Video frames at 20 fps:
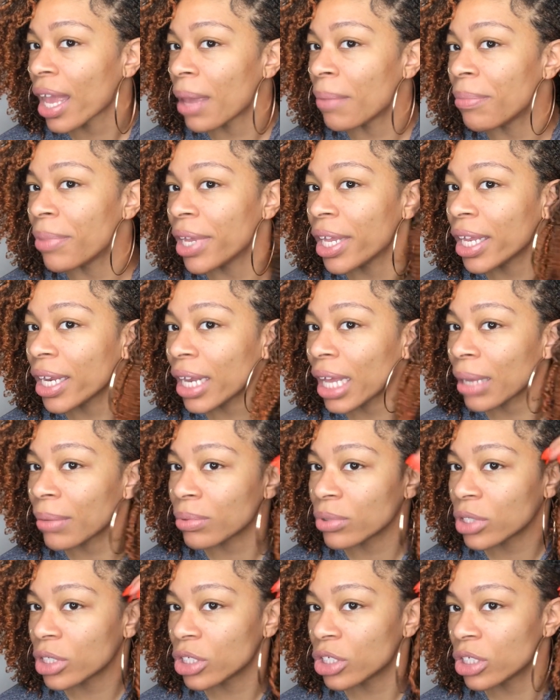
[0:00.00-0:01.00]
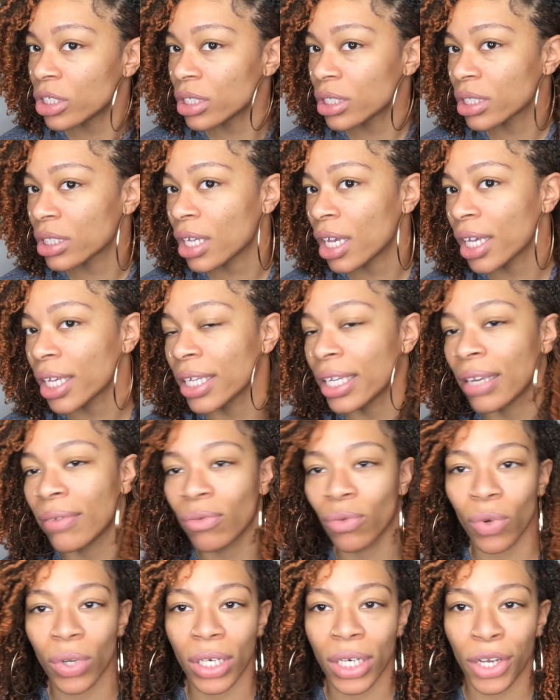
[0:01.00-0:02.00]
and being able to just give
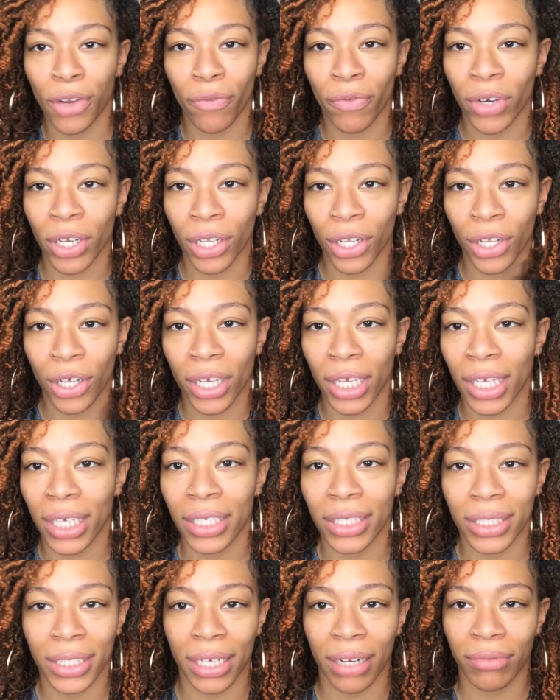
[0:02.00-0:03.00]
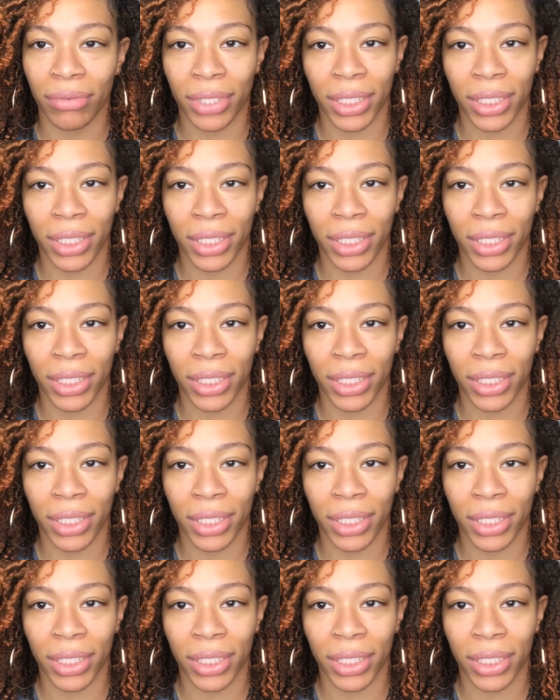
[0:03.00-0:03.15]
you a different look each